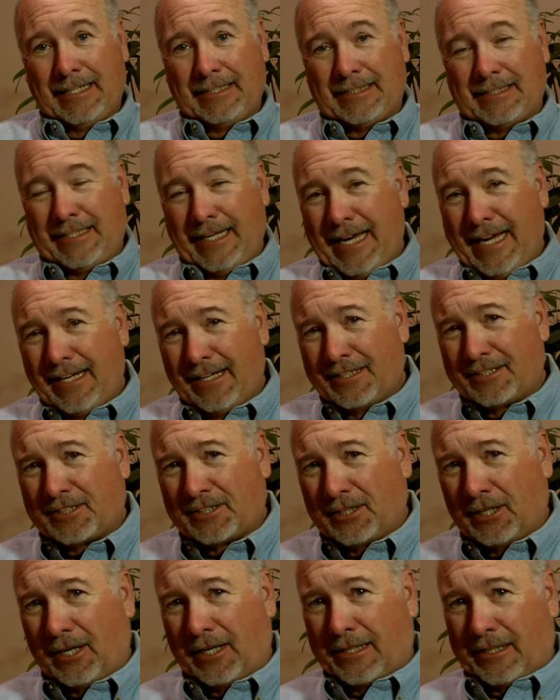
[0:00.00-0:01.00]
Today,
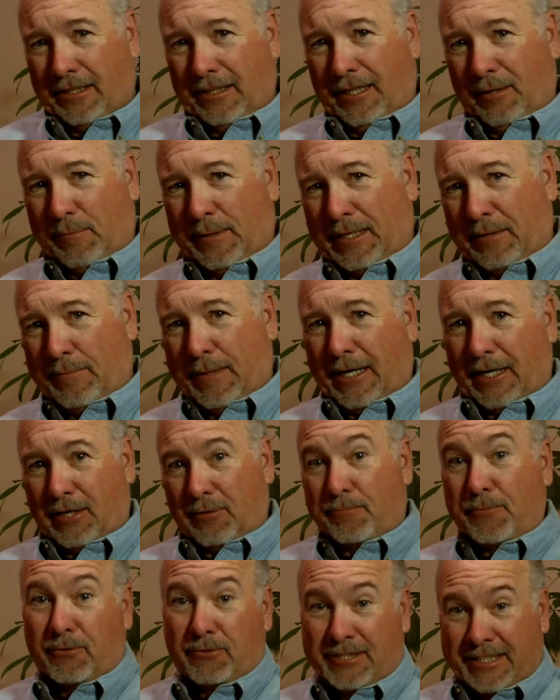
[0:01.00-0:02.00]
let's talk a little bit about
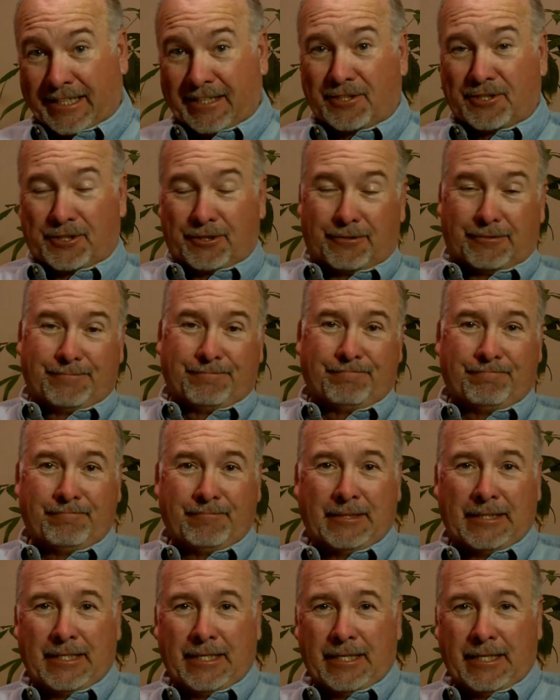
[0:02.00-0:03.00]
our potential.
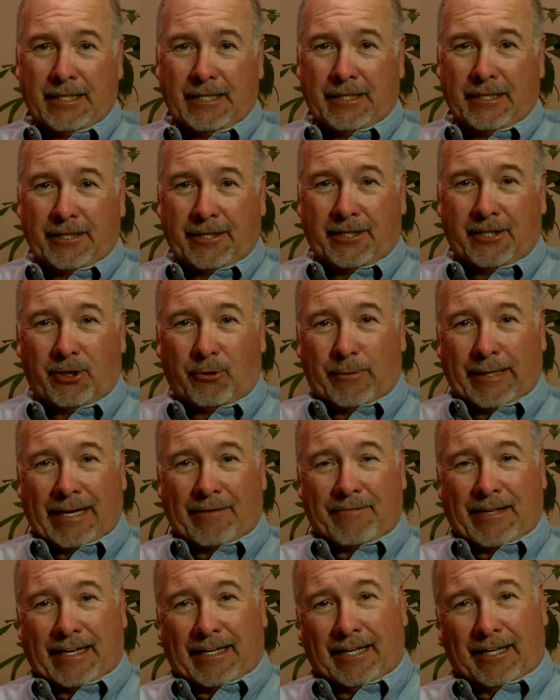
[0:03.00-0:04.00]
You know, we
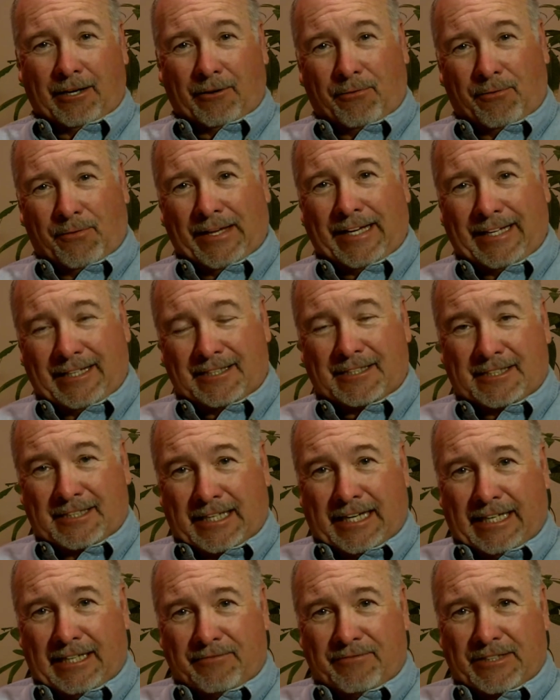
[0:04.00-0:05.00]
have that little thing
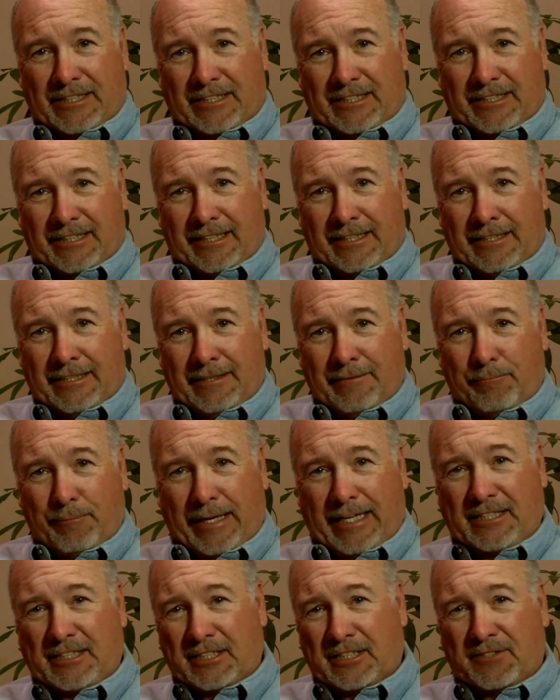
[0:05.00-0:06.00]
inside of us that
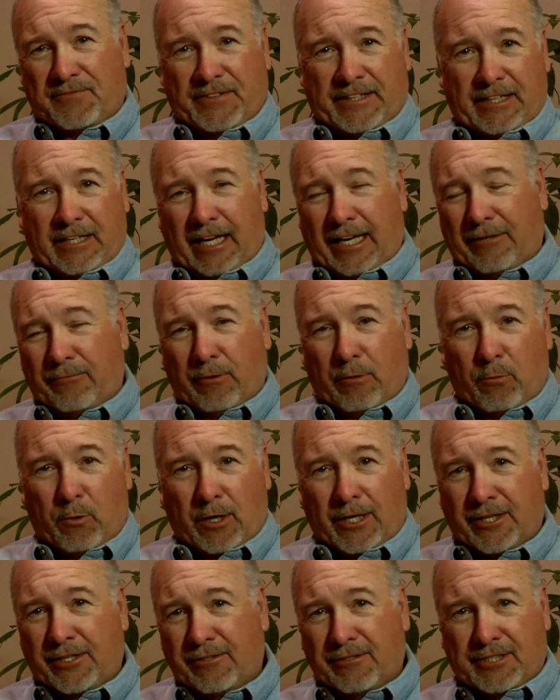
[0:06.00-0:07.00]
makes us feel like we
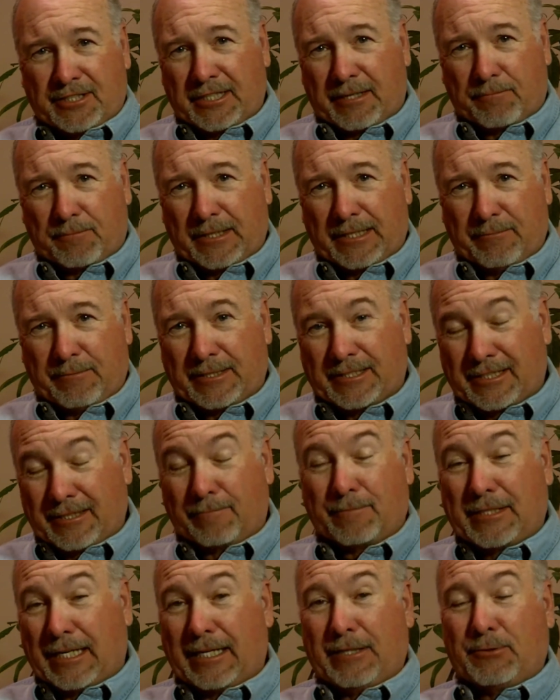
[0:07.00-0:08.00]
want to do something, but
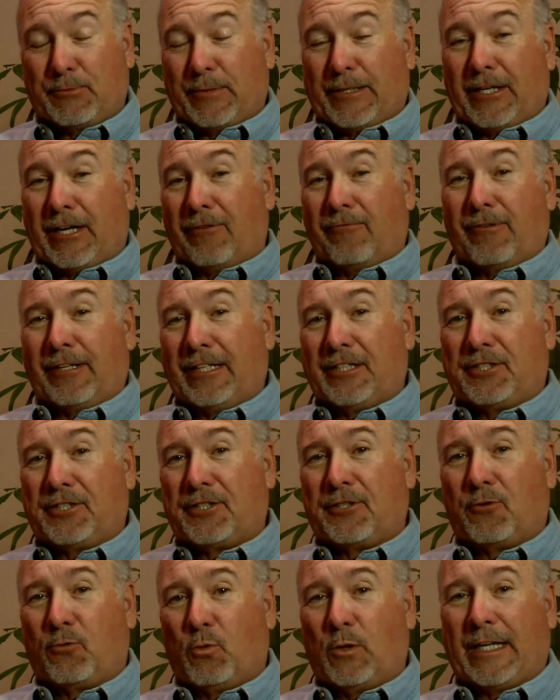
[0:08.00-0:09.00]
sometimes we're not really
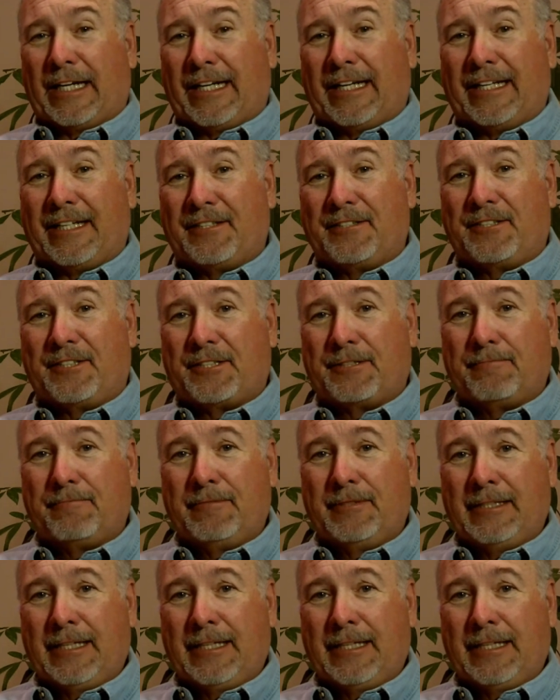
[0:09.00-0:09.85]
sure what it is,